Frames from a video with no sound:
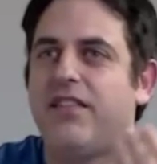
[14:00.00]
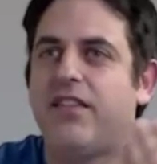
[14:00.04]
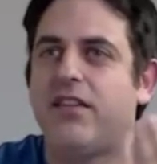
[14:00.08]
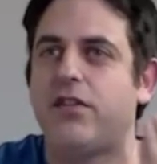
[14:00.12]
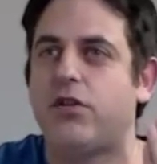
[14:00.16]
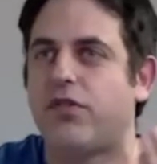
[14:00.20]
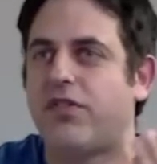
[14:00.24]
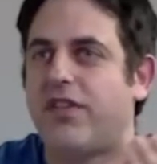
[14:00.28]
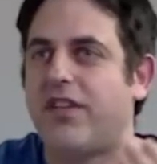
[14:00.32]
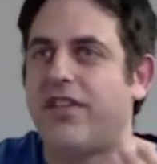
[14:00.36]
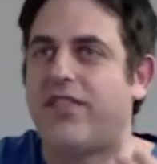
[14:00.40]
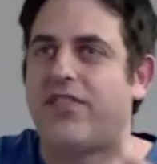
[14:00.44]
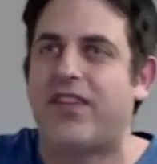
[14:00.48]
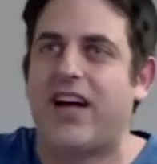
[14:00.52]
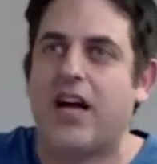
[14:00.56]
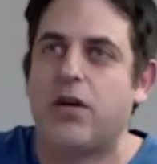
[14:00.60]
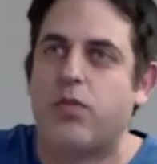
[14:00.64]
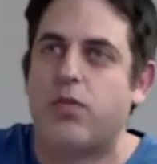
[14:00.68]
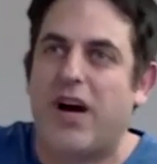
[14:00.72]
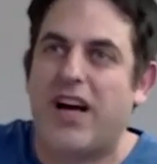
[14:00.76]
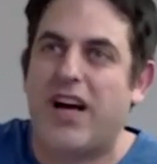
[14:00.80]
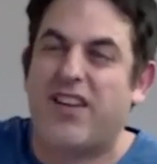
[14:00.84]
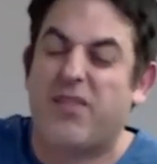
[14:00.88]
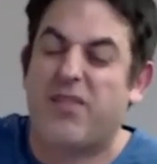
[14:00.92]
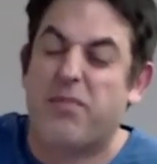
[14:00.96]
easy to see
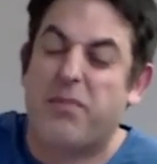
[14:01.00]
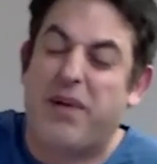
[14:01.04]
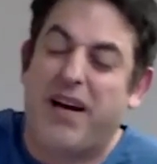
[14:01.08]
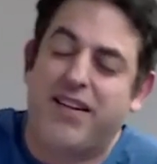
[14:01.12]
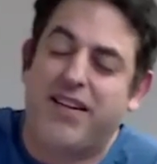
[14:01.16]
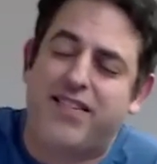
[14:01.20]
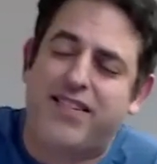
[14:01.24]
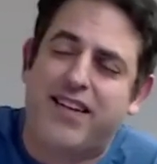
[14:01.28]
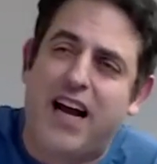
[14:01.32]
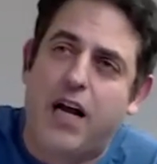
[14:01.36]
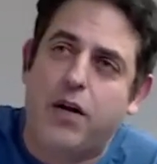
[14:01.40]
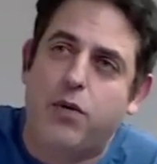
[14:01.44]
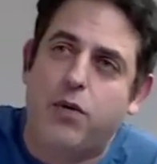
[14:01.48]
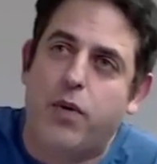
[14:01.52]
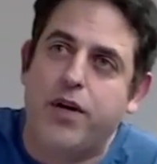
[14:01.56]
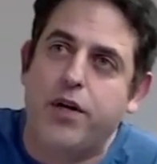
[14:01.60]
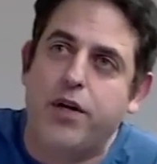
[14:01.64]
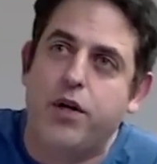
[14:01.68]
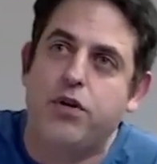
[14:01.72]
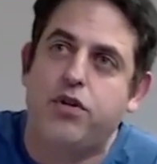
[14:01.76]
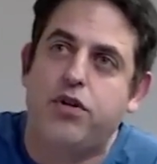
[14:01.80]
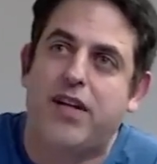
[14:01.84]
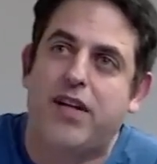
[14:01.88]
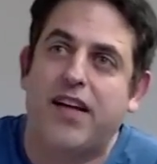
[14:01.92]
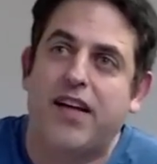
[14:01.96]
side by side when
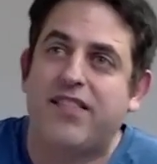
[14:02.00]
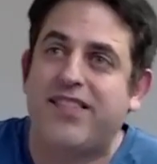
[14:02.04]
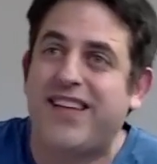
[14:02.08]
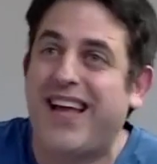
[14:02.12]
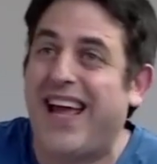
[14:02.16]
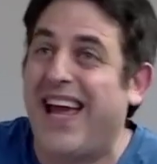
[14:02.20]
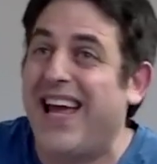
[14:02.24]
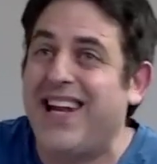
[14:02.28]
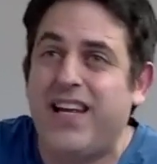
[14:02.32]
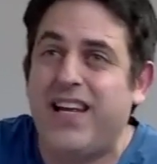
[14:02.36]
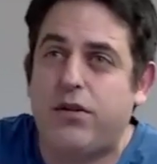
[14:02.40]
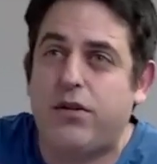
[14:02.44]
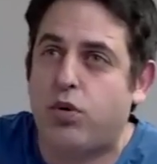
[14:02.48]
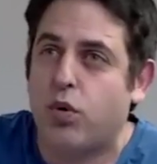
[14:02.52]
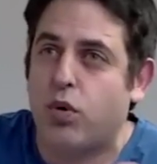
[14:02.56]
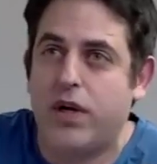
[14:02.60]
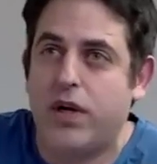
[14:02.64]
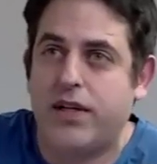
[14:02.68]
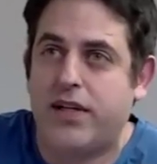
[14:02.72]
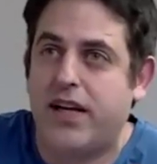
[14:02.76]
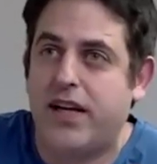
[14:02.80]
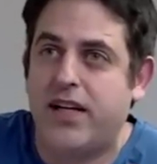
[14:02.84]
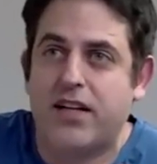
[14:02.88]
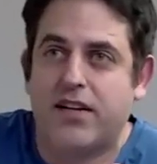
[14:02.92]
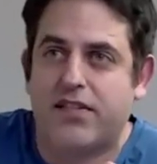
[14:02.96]
you test any tool
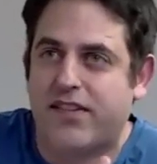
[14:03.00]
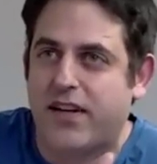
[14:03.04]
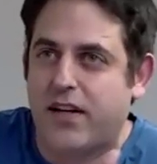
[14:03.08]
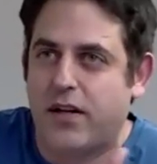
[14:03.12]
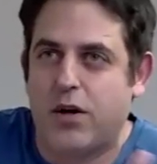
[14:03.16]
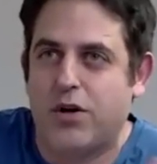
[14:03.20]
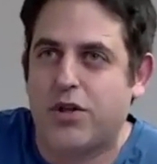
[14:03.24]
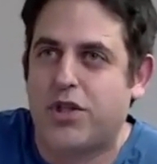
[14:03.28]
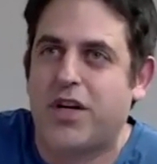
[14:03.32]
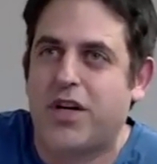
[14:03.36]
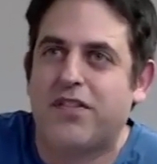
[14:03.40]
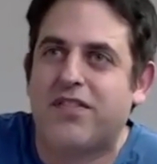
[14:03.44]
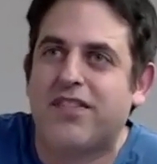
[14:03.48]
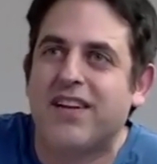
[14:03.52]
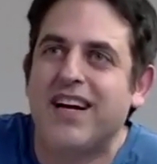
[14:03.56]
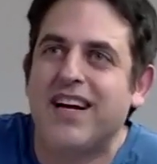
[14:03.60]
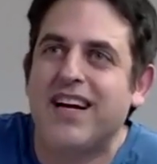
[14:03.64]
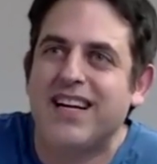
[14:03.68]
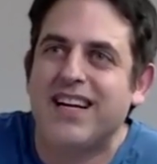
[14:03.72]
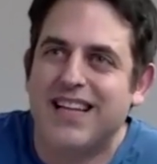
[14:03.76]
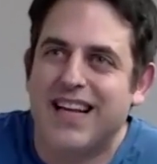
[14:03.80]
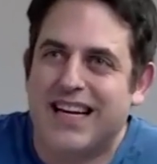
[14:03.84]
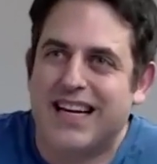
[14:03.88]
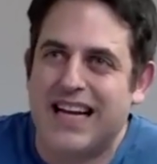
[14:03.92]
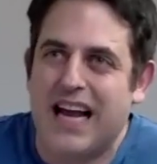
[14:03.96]
in the industry, not just
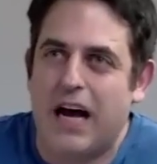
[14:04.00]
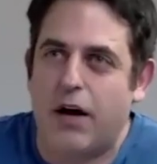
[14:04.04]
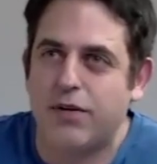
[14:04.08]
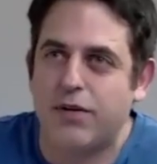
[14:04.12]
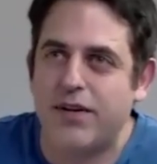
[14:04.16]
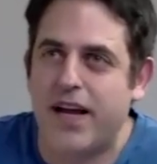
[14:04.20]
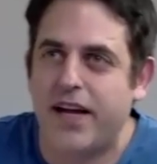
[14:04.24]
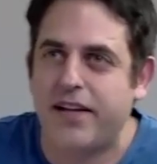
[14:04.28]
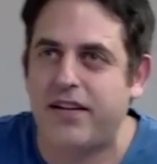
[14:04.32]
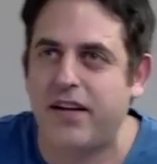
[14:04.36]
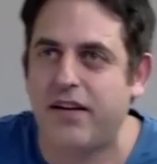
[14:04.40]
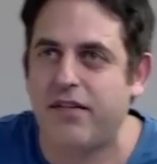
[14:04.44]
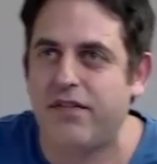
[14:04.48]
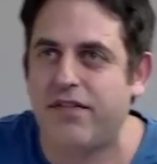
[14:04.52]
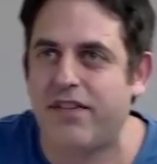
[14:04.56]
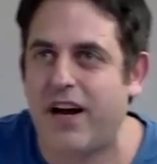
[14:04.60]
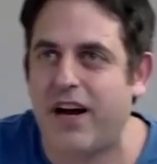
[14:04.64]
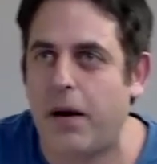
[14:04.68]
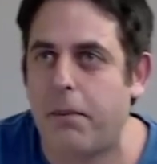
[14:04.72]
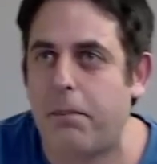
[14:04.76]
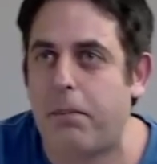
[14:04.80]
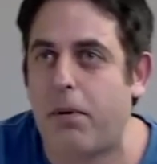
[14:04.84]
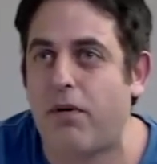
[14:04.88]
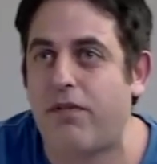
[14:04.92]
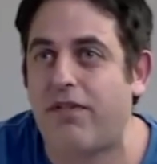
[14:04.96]
the cloud native
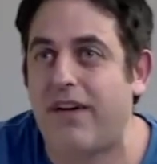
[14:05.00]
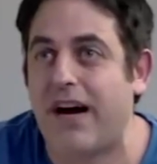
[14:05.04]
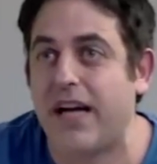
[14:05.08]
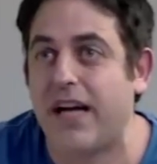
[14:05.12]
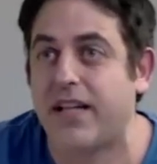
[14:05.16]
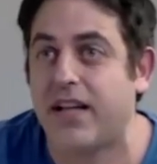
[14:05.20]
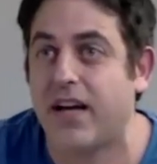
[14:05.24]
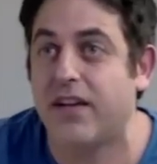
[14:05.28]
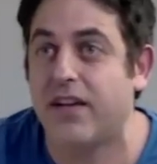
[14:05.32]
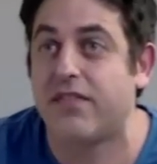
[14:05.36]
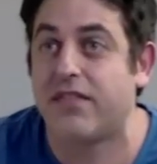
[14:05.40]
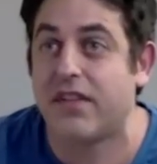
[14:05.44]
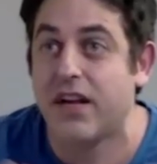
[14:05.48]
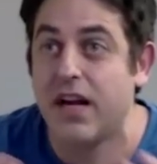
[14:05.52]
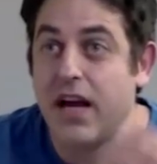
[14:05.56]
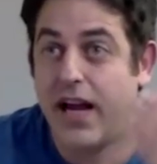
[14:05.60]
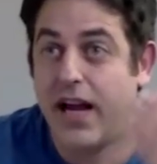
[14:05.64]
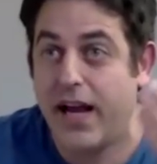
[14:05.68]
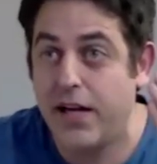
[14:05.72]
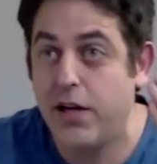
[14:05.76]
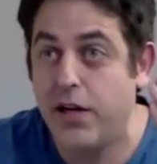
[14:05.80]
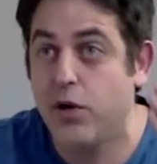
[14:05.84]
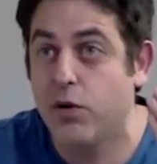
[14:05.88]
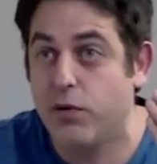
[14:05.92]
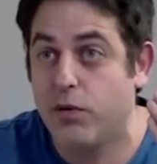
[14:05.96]
providers,
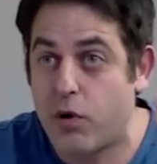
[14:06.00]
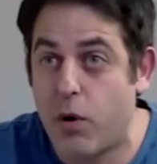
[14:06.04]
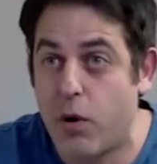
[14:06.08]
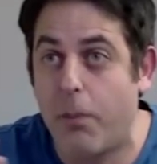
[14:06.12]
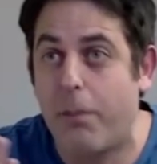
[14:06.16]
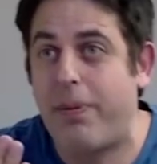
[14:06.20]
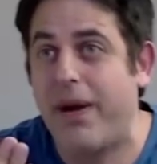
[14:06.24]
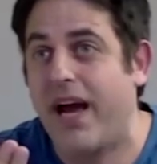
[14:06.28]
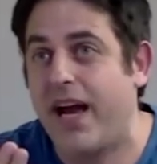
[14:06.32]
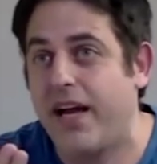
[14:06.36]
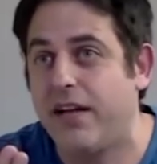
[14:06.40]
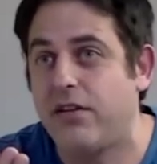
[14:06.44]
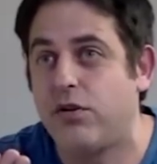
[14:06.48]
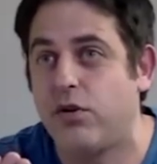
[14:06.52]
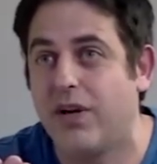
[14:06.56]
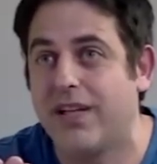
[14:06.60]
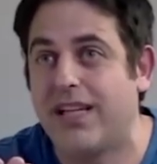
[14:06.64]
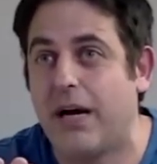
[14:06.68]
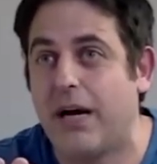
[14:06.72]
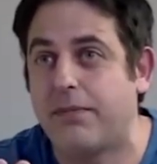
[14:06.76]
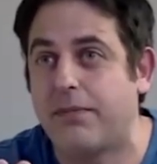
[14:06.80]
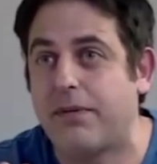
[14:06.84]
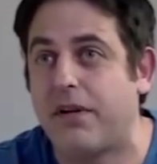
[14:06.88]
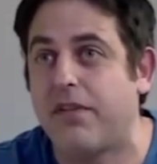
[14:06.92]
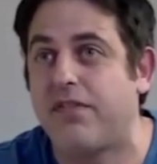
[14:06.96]
and you compare it to
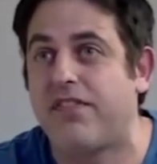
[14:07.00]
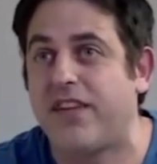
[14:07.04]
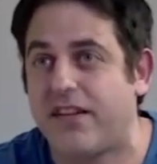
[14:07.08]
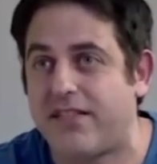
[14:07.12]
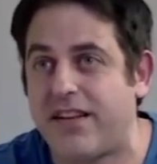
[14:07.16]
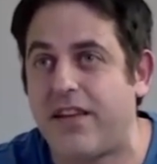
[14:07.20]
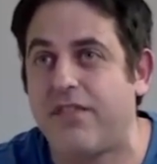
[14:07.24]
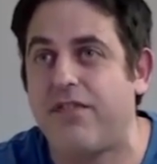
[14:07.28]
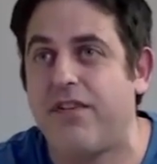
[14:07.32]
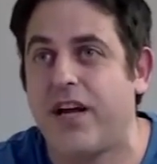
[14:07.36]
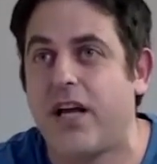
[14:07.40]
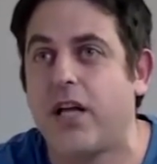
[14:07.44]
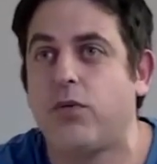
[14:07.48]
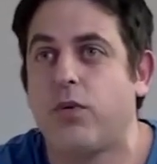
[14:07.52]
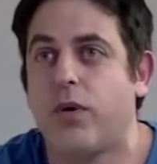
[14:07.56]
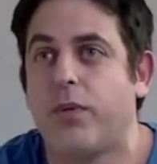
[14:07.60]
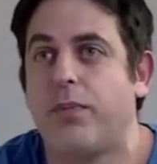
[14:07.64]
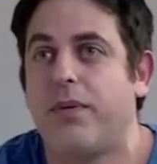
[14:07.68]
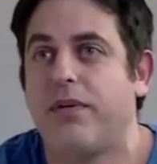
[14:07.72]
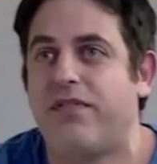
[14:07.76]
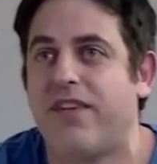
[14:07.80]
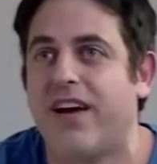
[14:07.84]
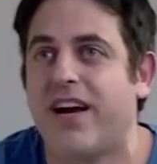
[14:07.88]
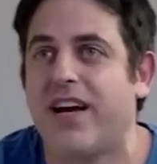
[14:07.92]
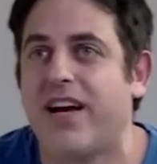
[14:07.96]
Adaptive 6. I think it would
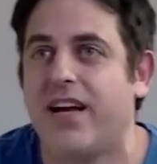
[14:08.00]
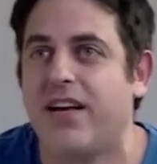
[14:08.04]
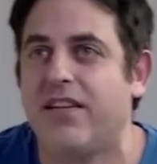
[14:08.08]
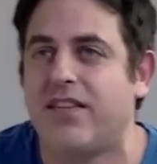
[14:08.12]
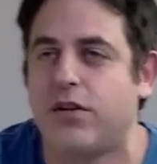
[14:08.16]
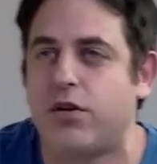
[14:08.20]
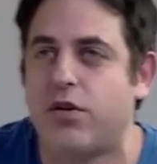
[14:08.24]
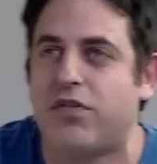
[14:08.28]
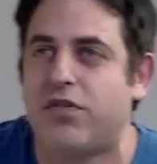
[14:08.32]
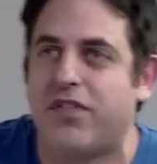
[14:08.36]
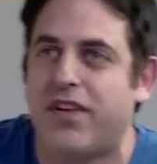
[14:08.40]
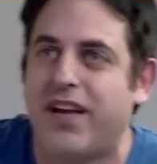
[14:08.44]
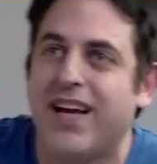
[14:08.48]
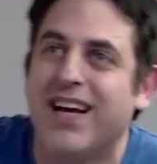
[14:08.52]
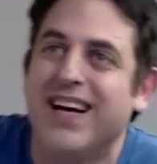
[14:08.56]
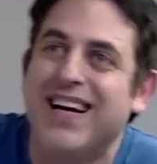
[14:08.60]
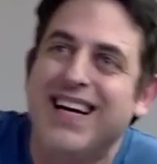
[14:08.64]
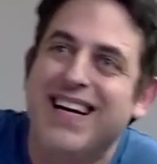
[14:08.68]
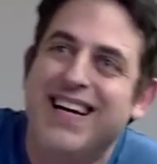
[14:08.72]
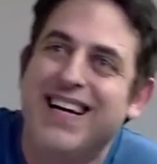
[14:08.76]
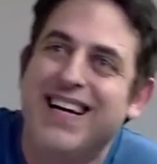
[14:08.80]
be very easy to see